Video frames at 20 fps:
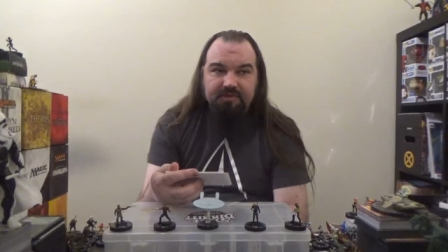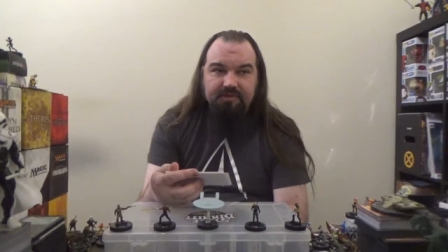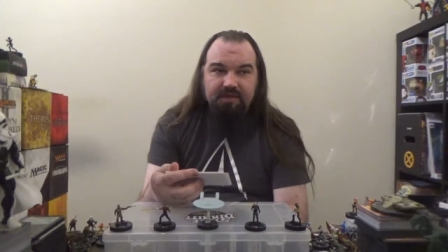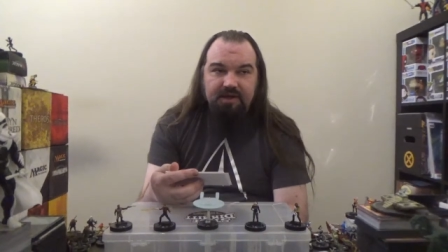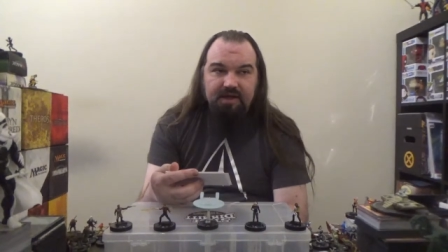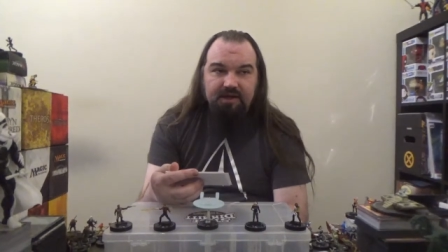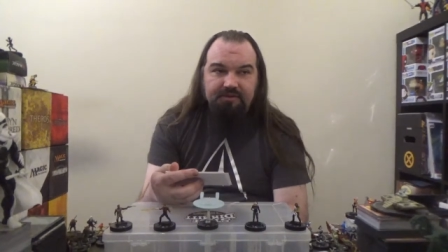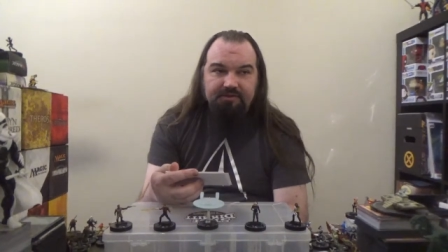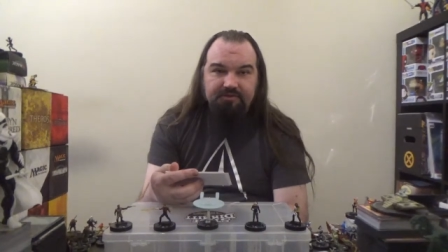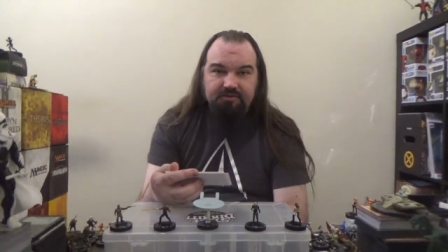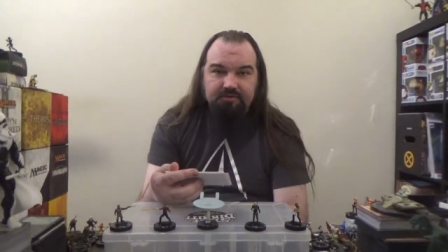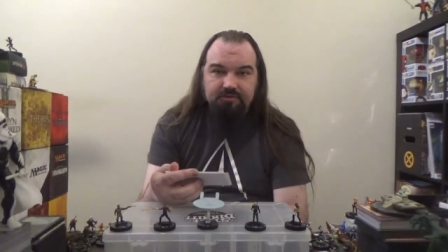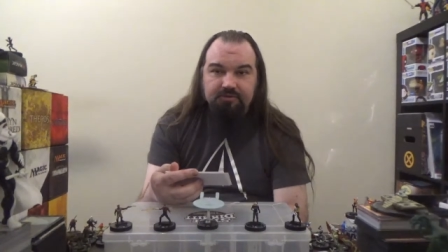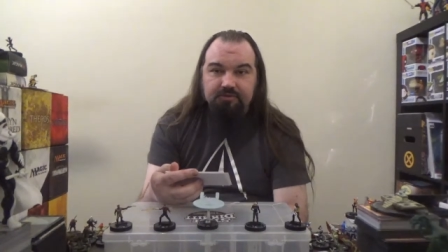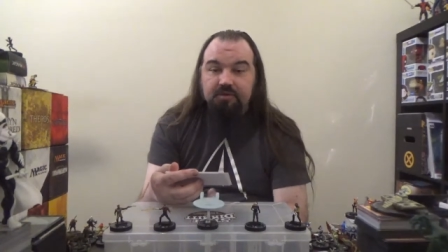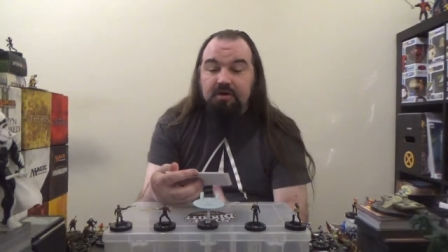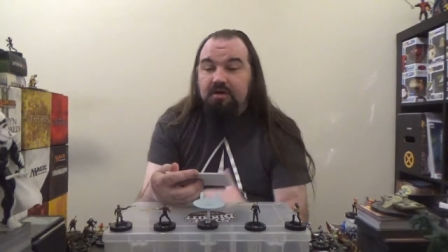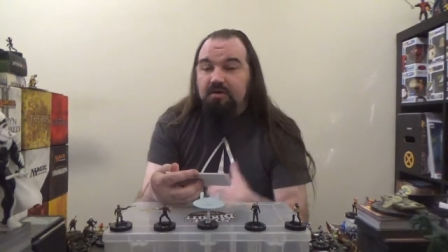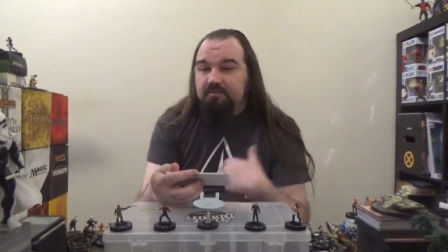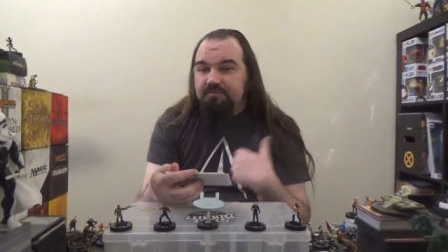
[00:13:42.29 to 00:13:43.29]
uh,
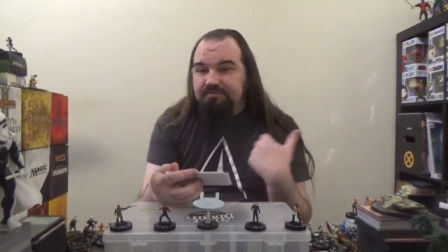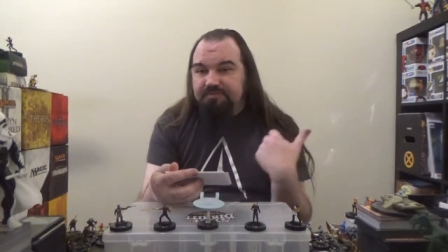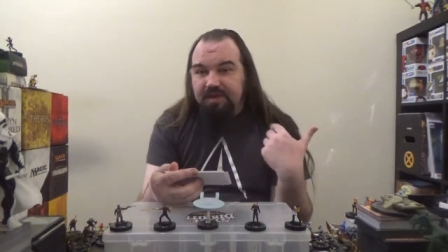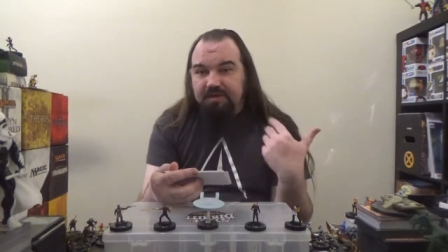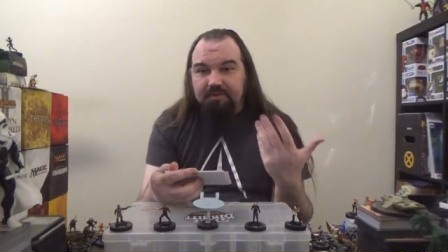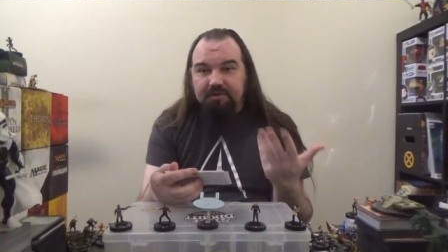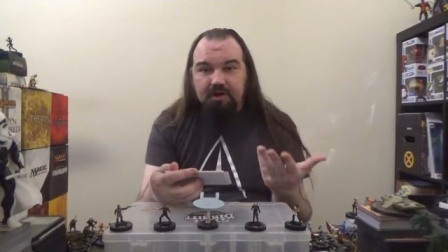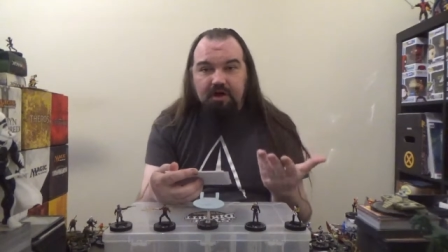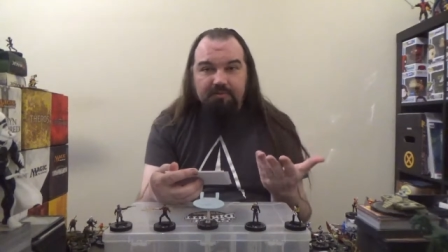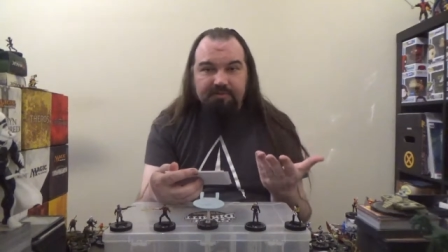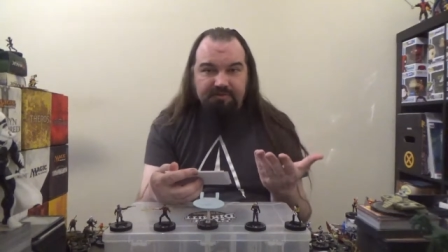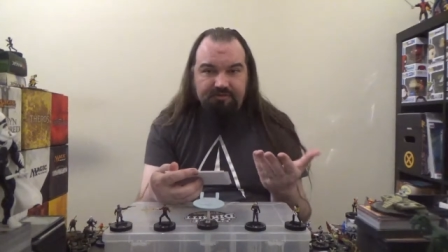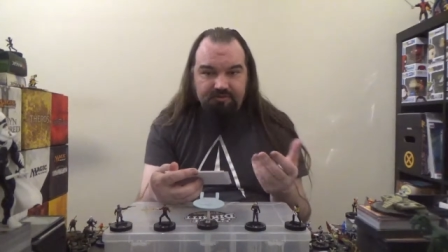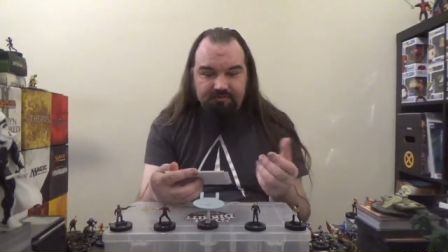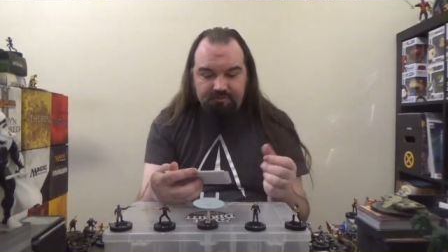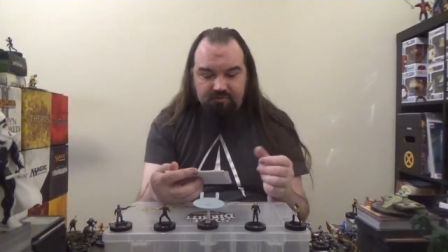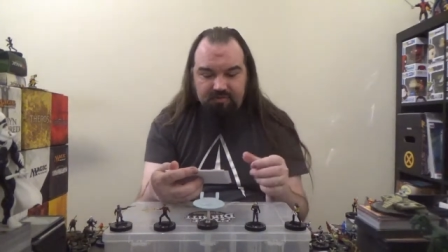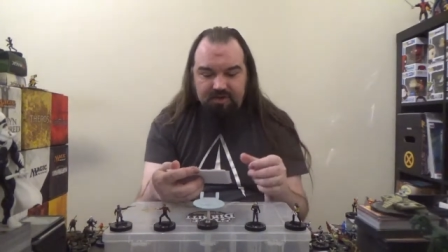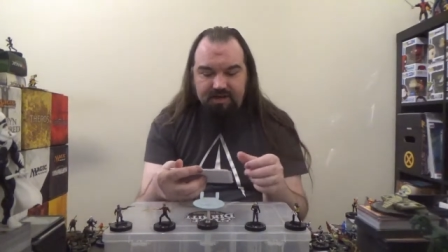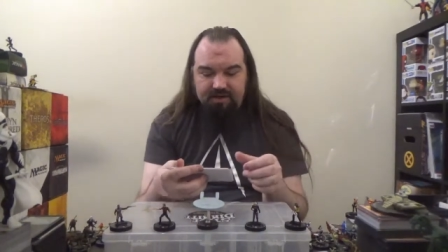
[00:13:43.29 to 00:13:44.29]
Sulu. They would all be
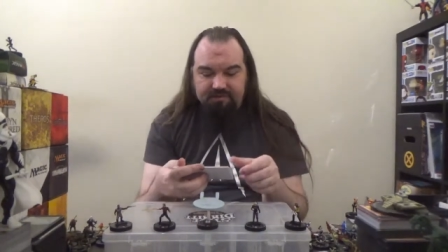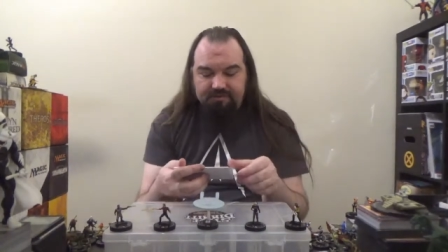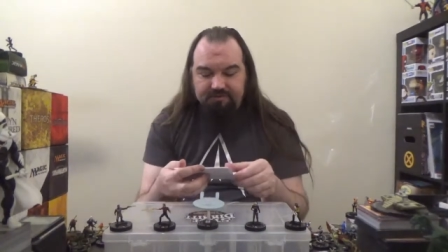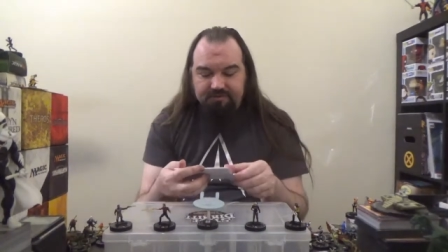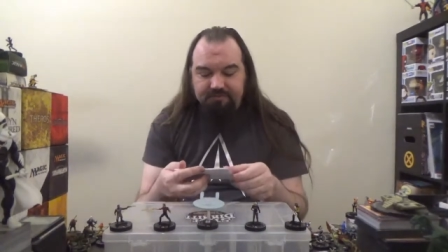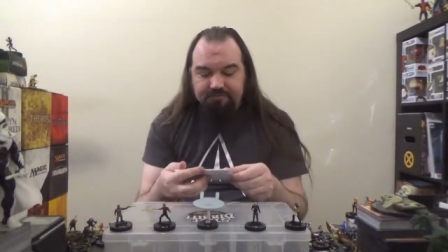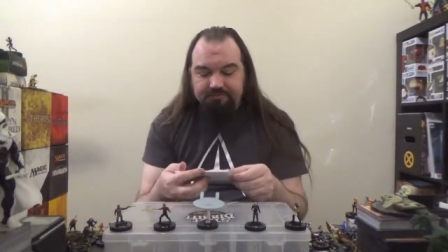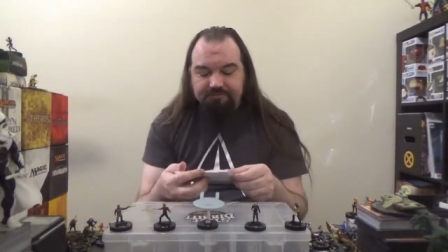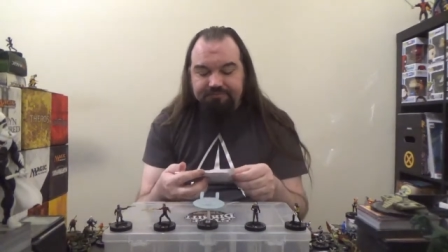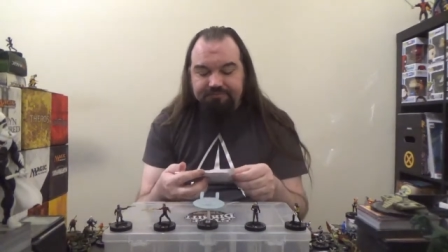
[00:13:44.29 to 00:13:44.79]
super rares.